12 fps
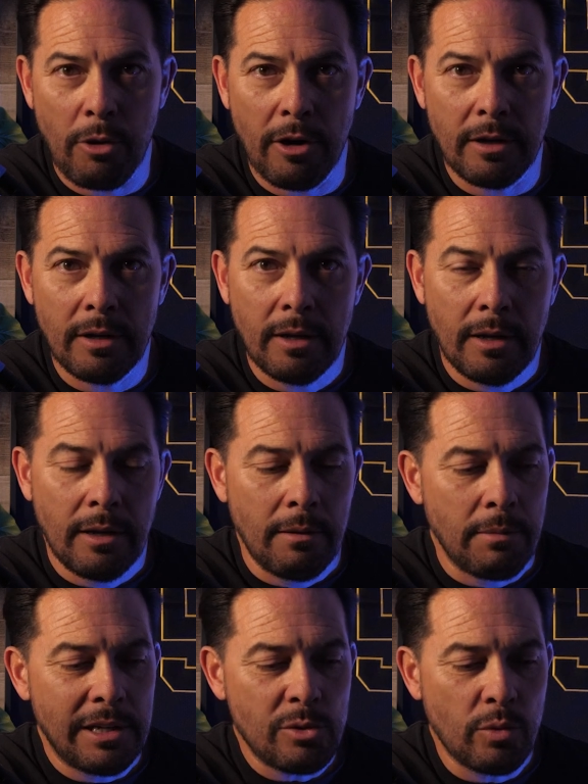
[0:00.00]
part.
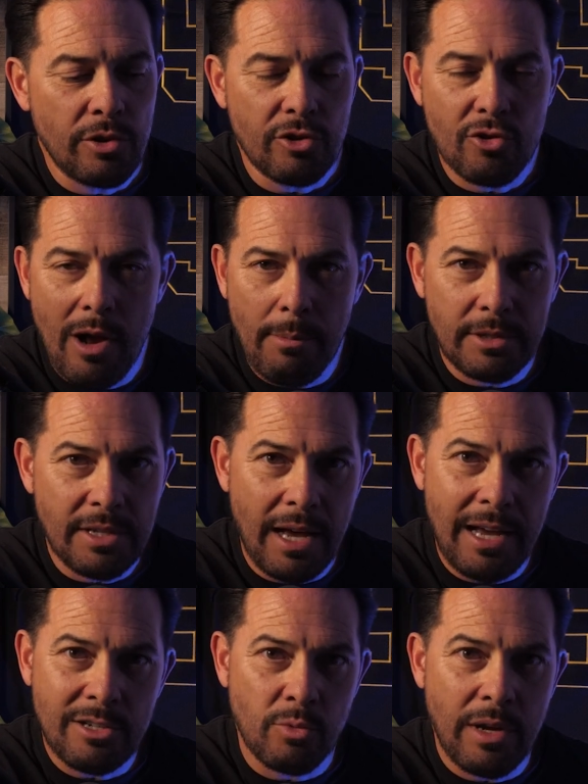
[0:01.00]
Because when you're
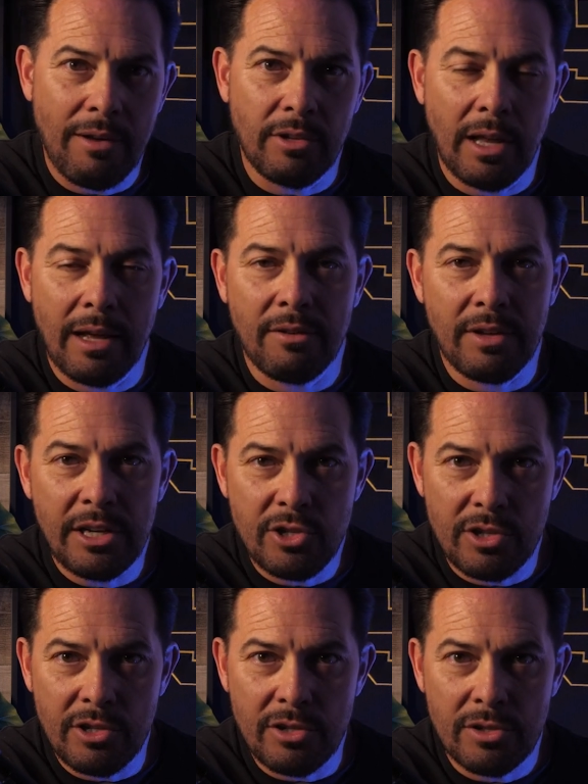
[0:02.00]
traumatized, when you have a lot of
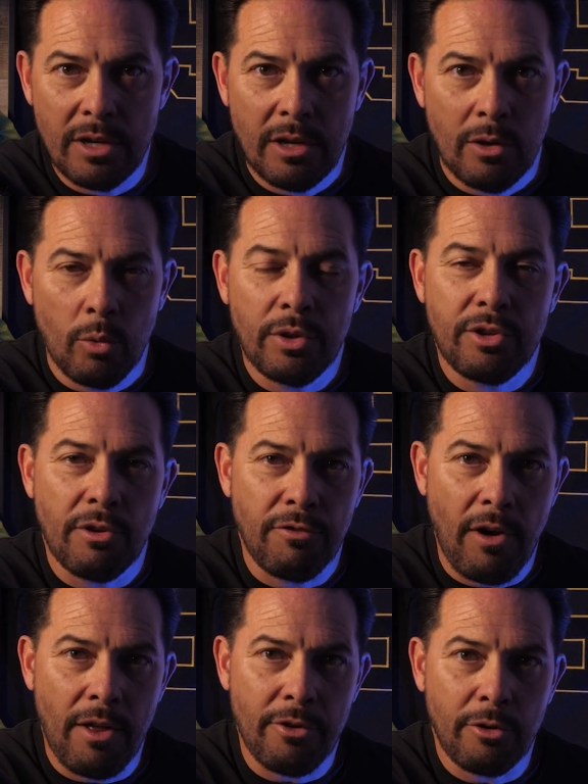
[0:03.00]
issues with your
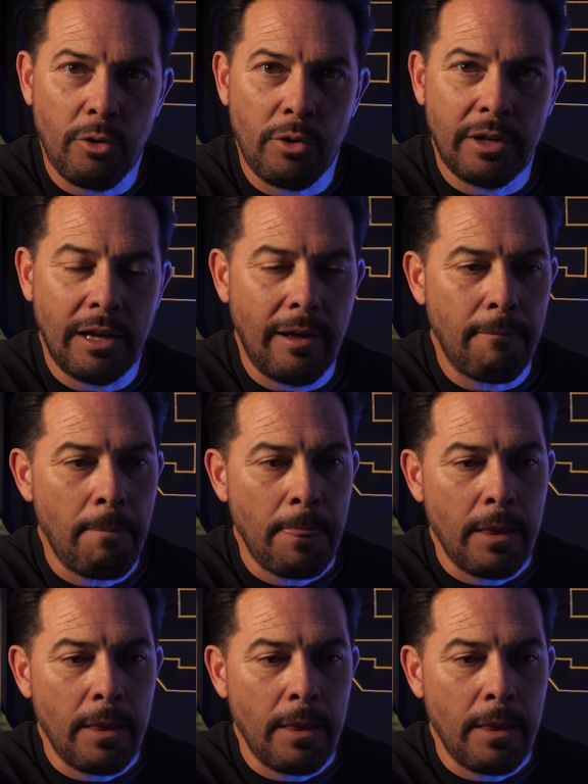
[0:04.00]
father growing up,